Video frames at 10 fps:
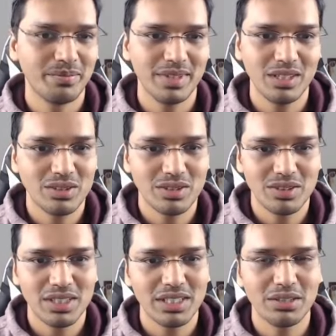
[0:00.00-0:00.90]
it's
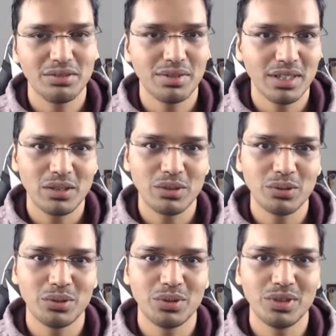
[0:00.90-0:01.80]
really difficult
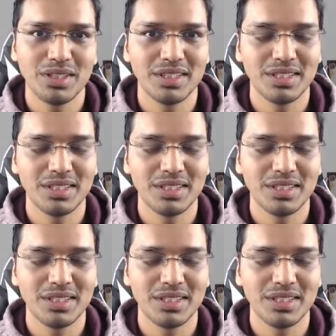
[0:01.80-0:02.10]
to